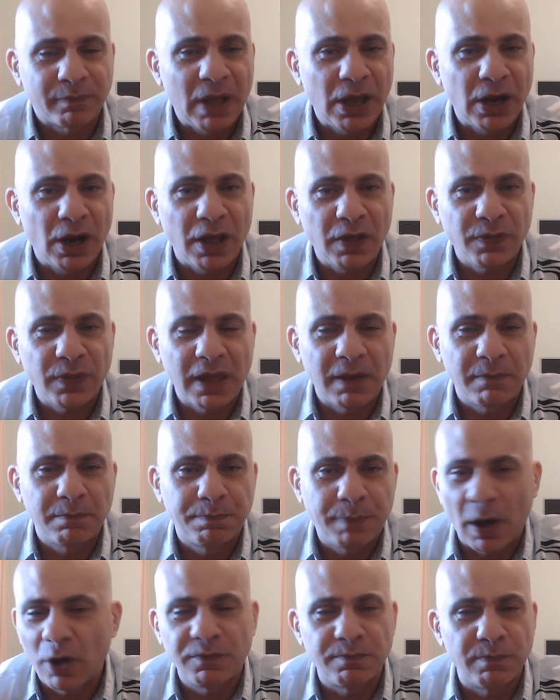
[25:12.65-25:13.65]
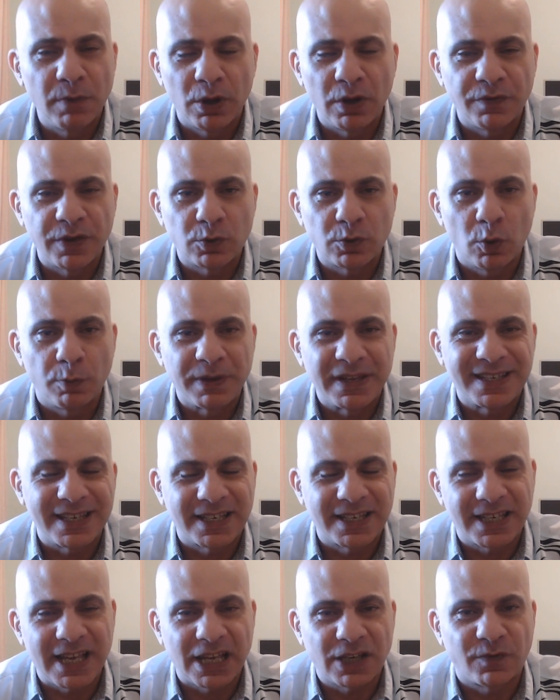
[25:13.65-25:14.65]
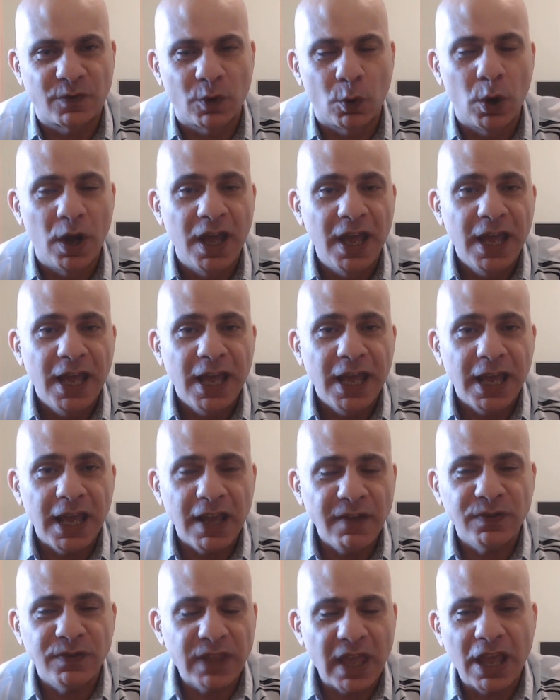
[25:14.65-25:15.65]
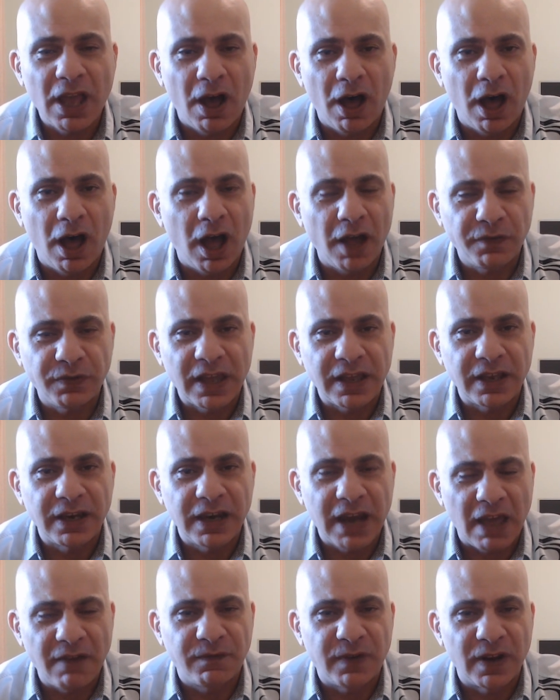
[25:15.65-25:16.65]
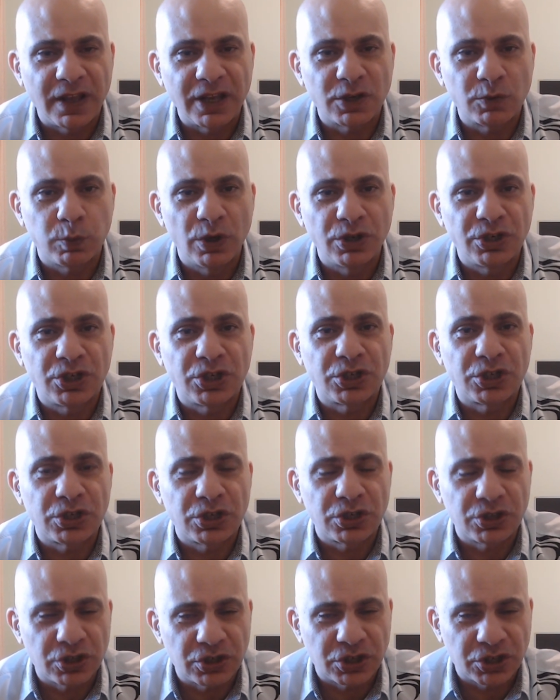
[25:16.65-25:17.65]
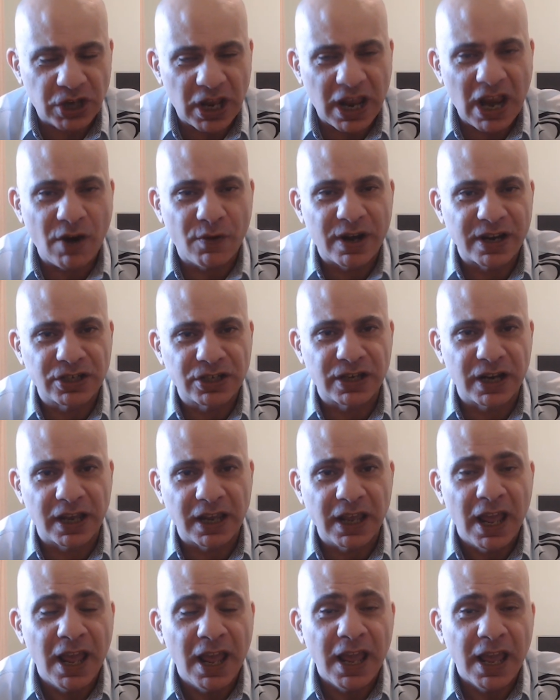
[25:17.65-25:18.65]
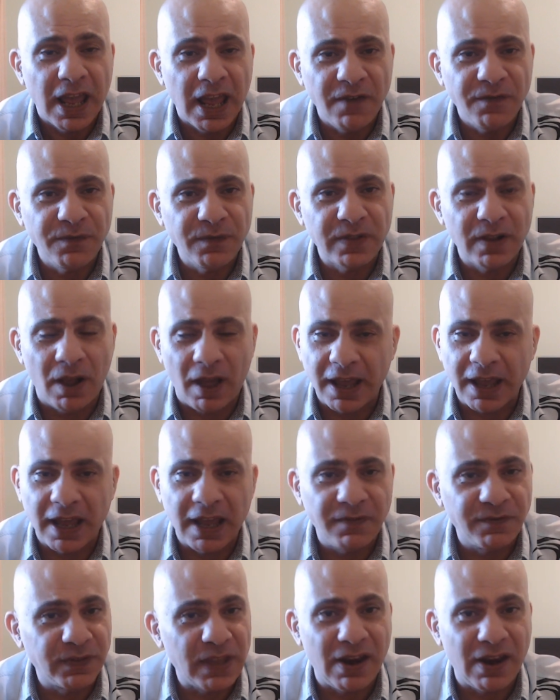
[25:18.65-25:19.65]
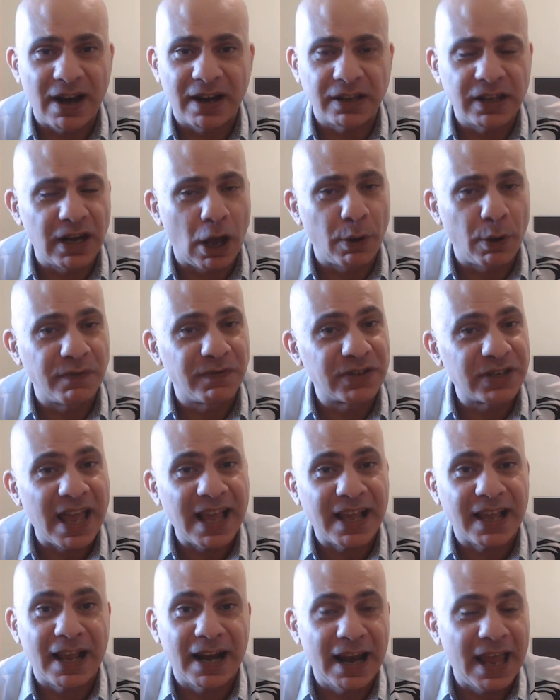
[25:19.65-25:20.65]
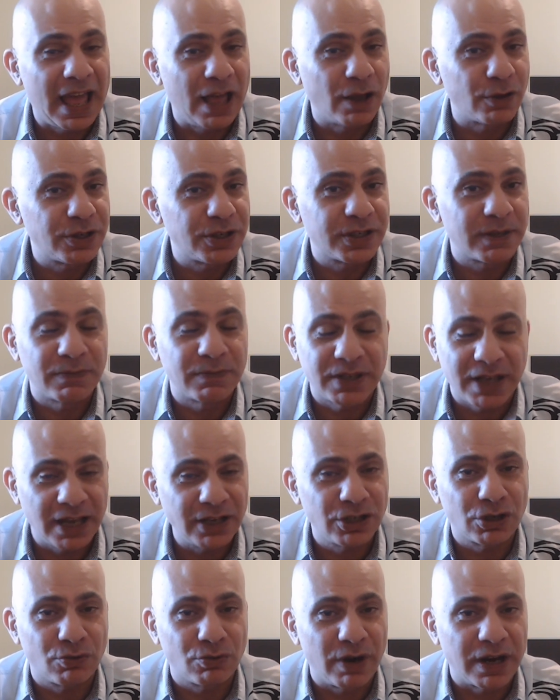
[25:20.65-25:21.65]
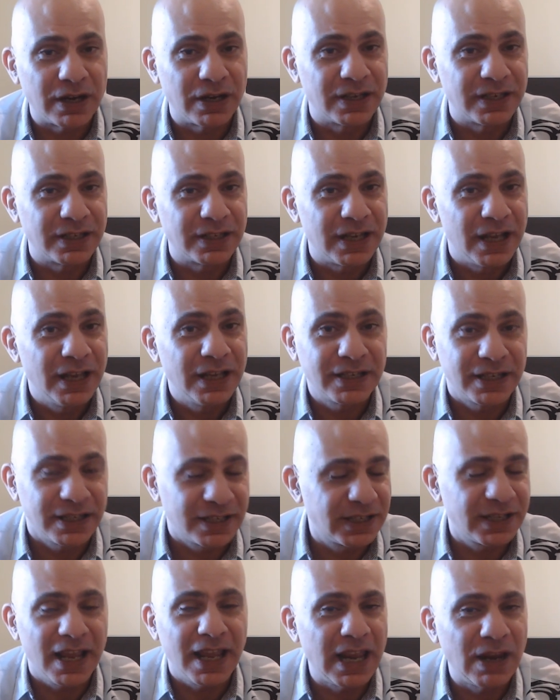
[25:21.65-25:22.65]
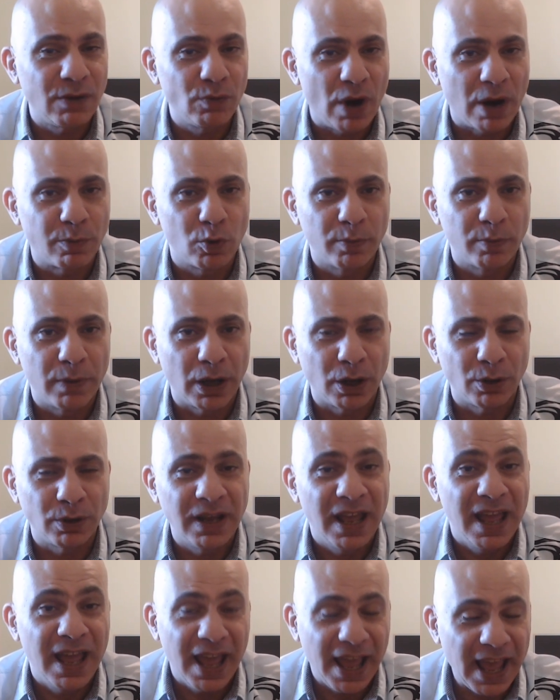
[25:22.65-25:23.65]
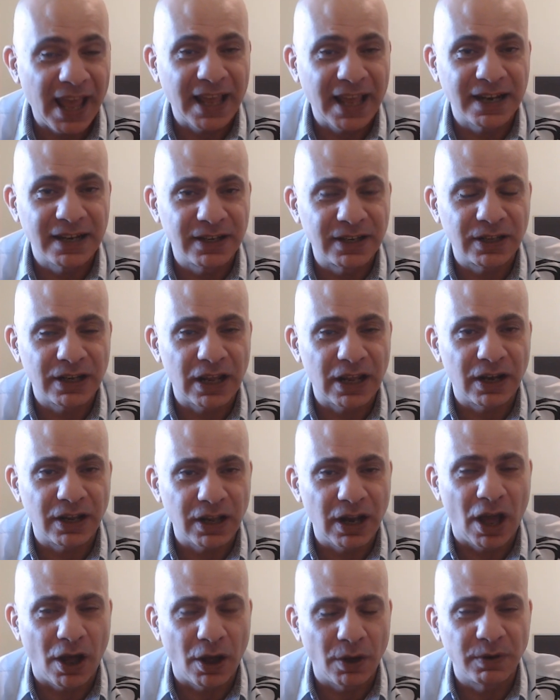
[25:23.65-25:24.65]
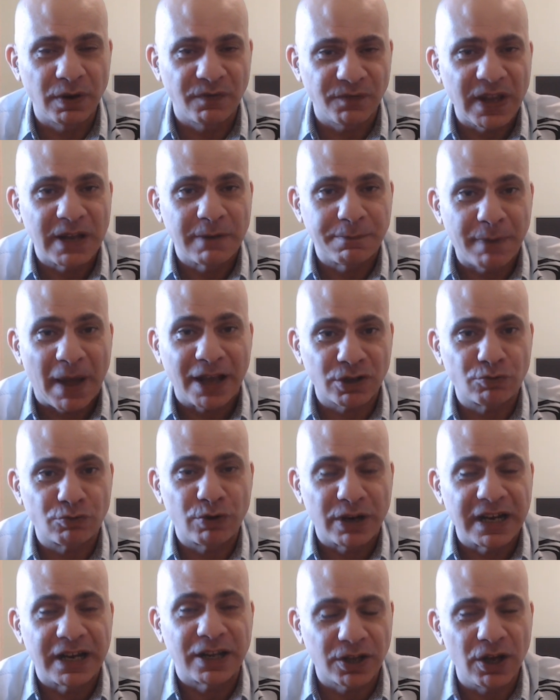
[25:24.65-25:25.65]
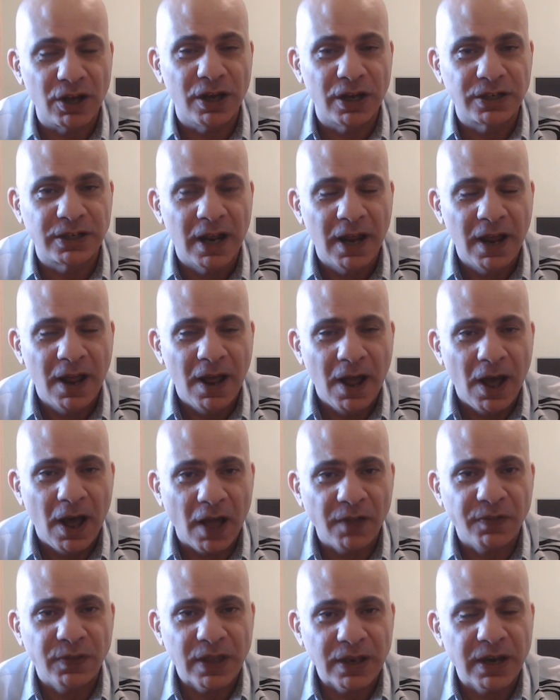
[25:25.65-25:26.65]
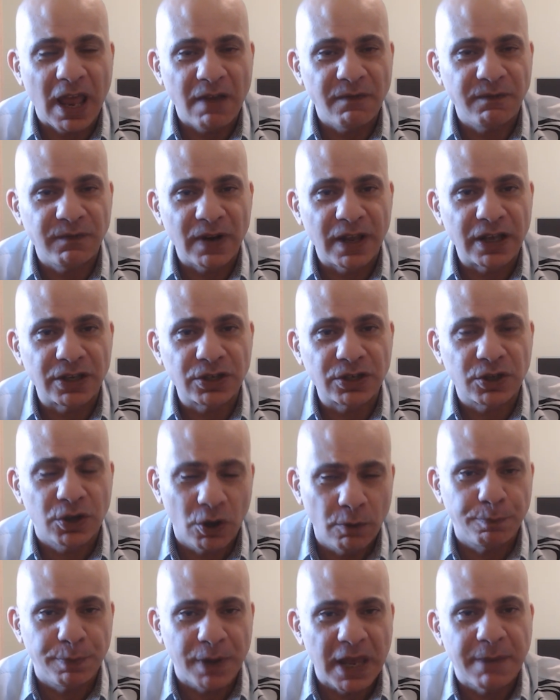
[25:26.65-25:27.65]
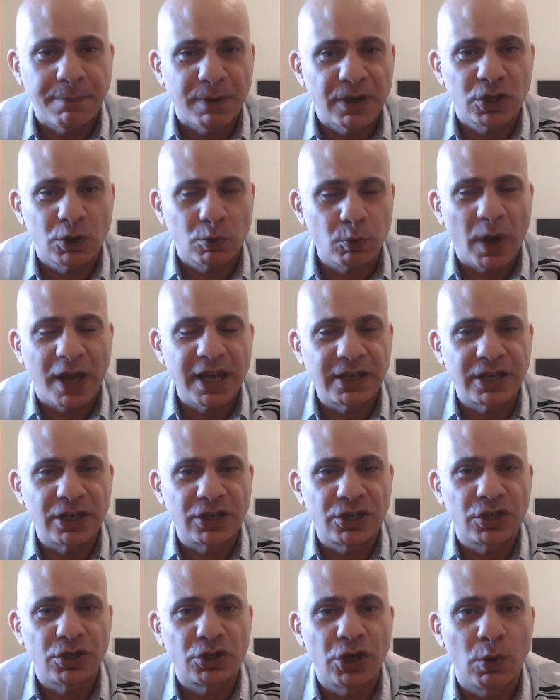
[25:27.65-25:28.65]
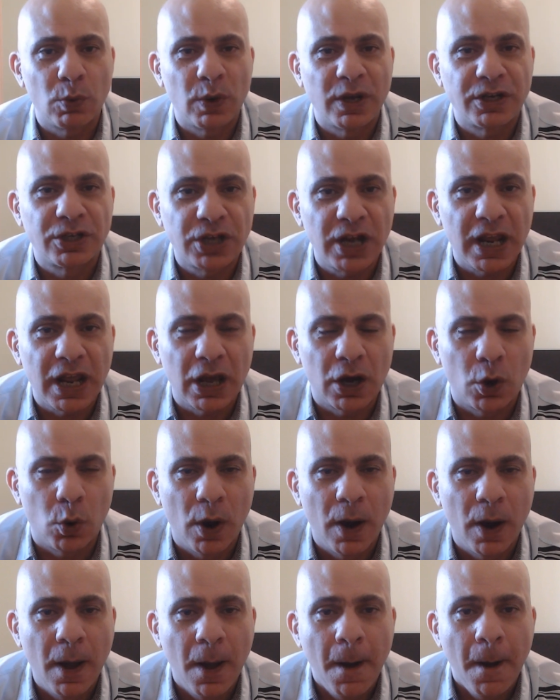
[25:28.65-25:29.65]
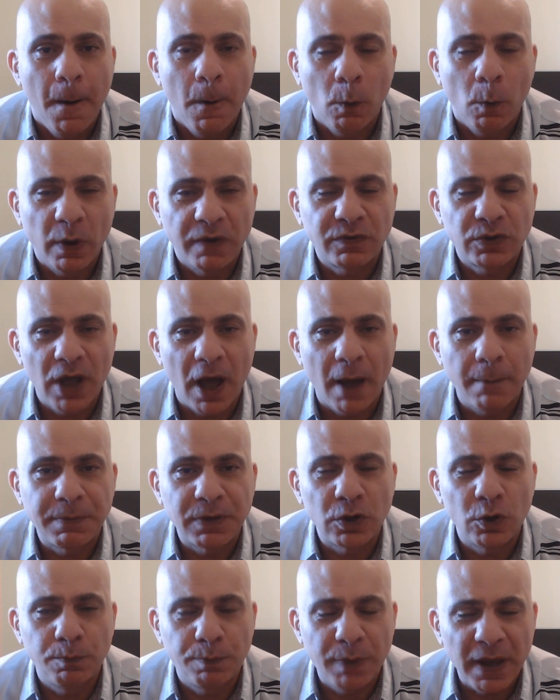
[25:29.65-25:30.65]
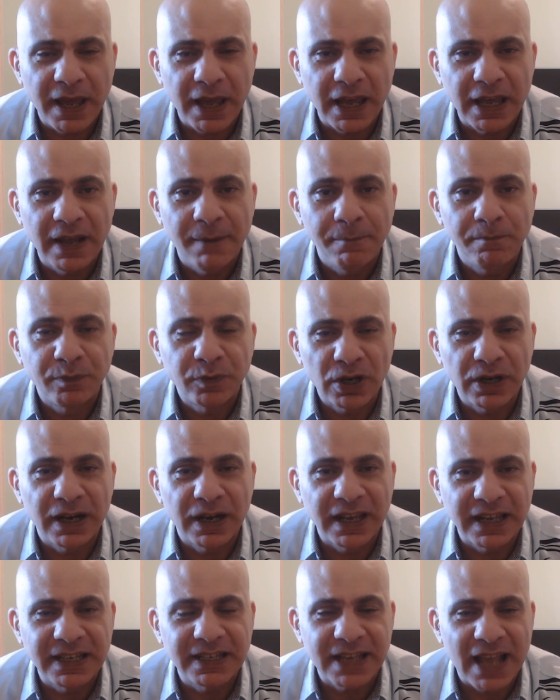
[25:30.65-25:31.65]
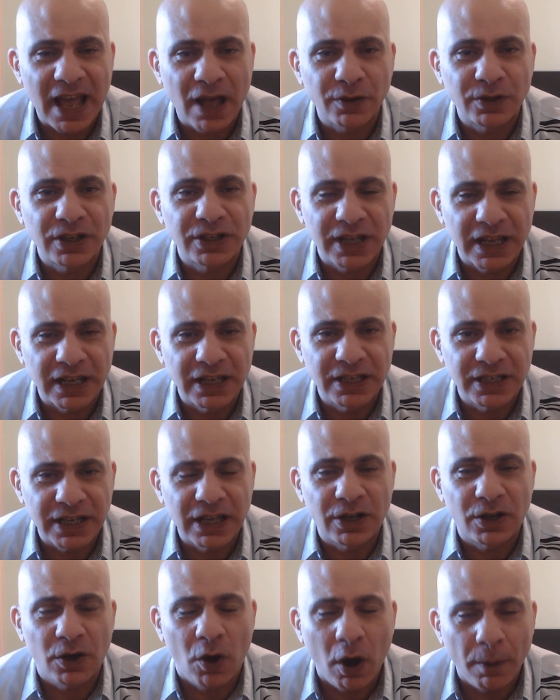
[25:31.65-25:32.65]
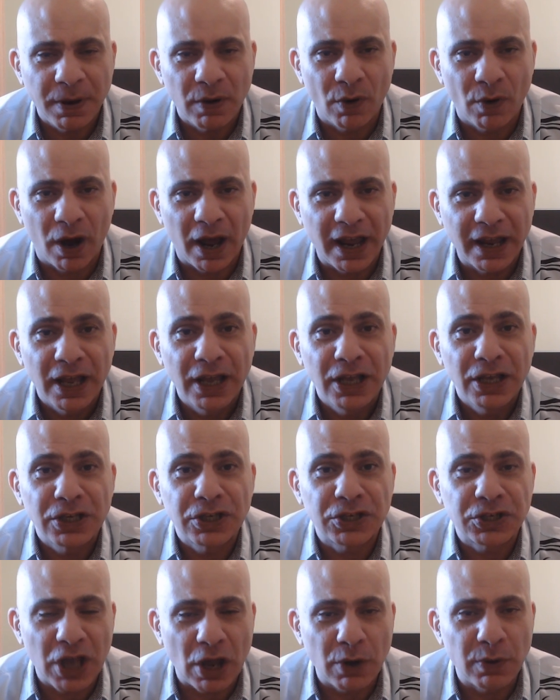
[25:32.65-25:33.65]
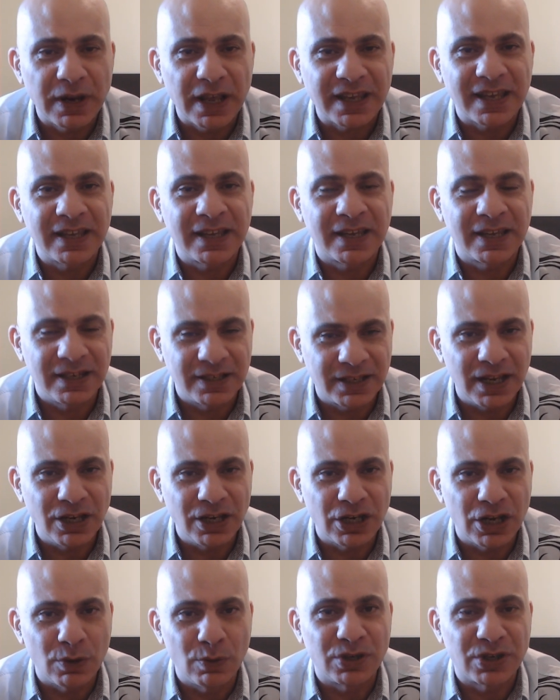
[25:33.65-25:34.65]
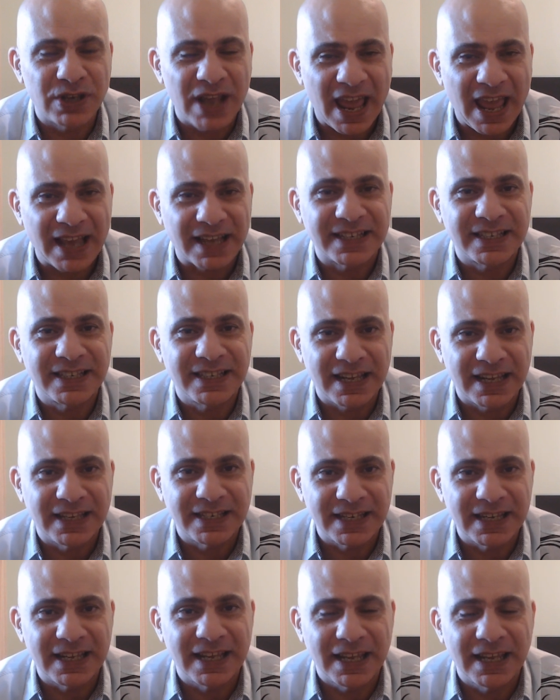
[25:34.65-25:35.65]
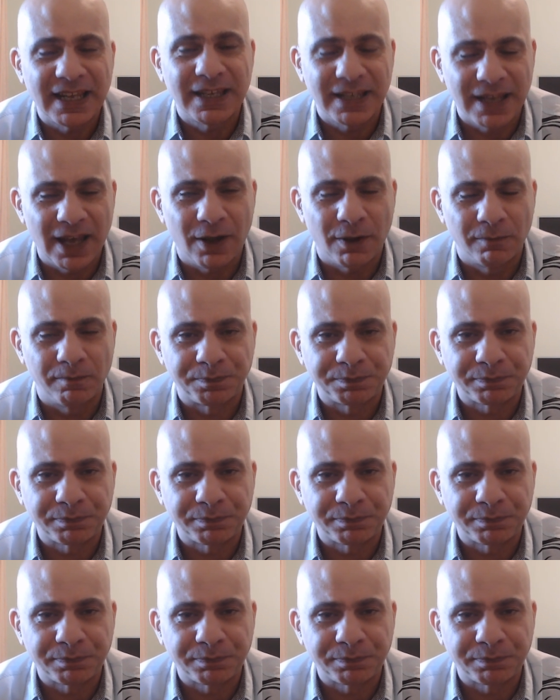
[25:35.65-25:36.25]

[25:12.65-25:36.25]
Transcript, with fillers: And I think both movies will be successful. If they are, I think Netflix would seriously, if like, if they, you know, if Zack allows some test screeners to see Rebel Moon and, you know, the feedback's really good, I think Netflix could be persuaded to do a deal with WB to lease out the DC copyright so they can continue Zack's DCEU.